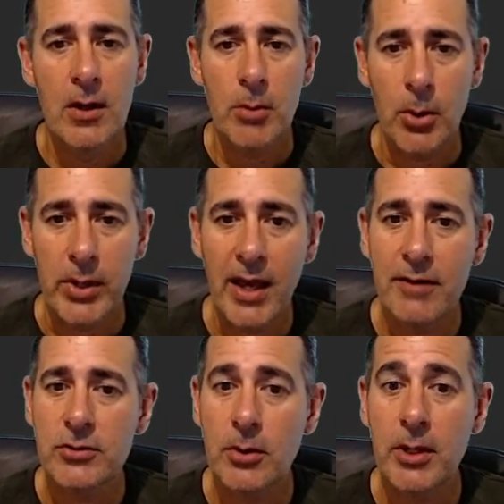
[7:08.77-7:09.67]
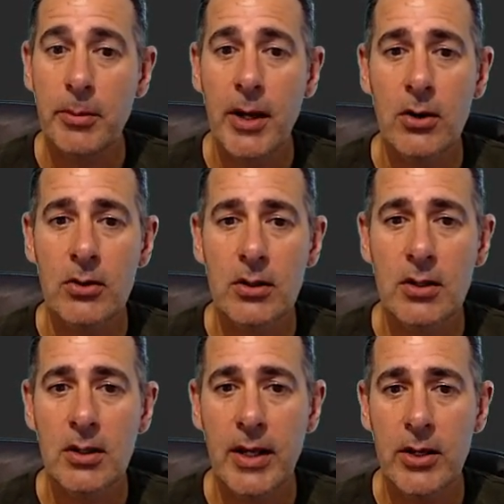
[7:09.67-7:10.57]
But we have topped up our
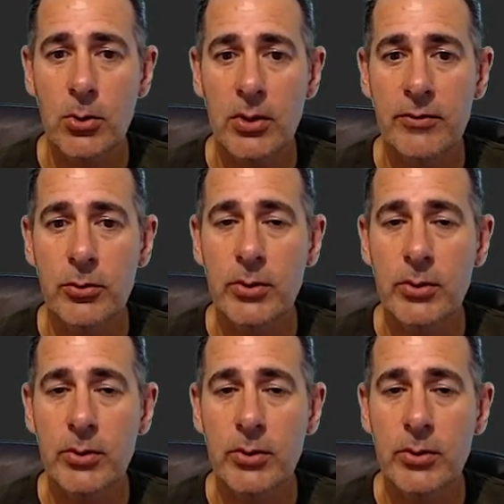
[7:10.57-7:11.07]
collateral level